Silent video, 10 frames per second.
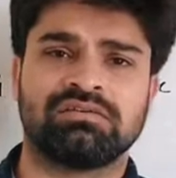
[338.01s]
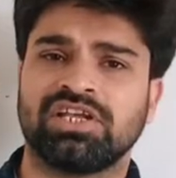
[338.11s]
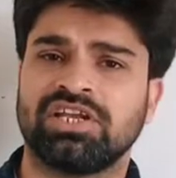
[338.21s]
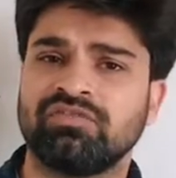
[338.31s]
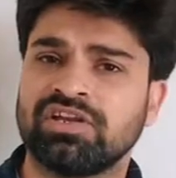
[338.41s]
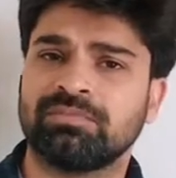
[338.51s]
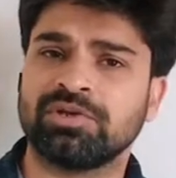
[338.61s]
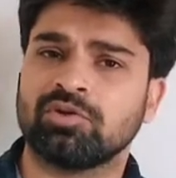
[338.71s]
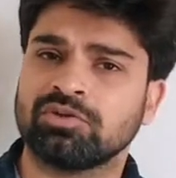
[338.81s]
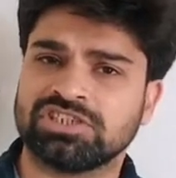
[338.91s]
there will be
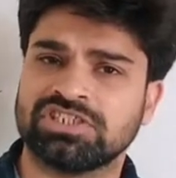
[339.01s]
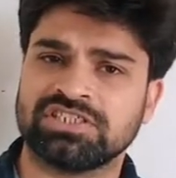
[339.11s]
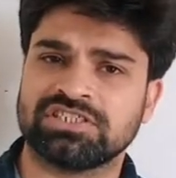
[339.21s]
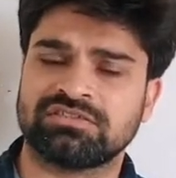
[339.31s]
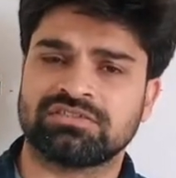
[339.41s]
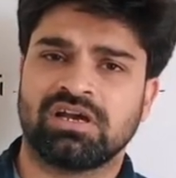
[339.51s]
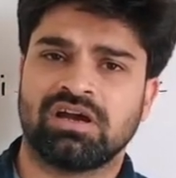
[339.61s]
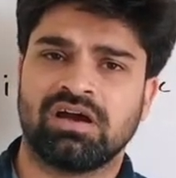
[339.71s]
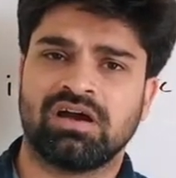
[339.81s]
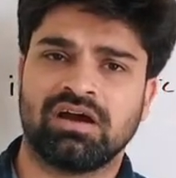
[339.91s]
no changes
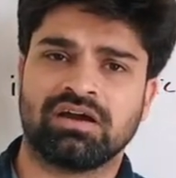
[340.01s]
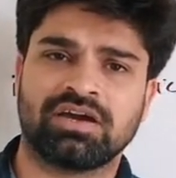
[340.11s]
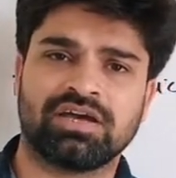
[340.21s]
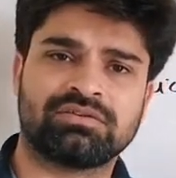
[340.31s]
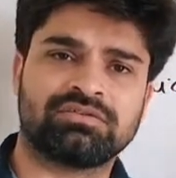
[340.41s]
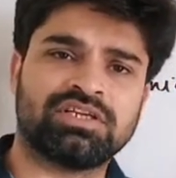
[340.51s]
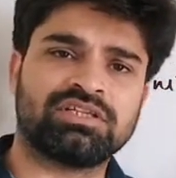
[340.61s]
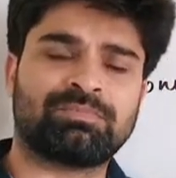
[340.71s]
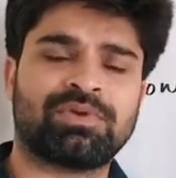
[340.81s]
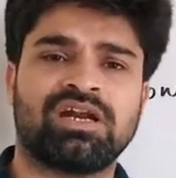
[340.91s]
occur in
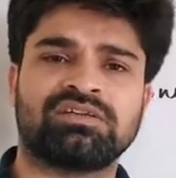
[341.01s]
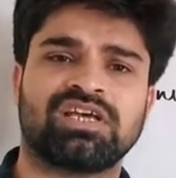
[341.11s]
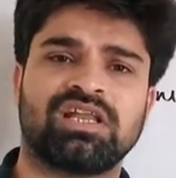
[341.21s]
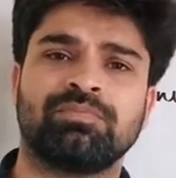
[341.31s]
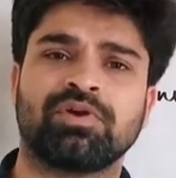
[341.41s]
the plant cell,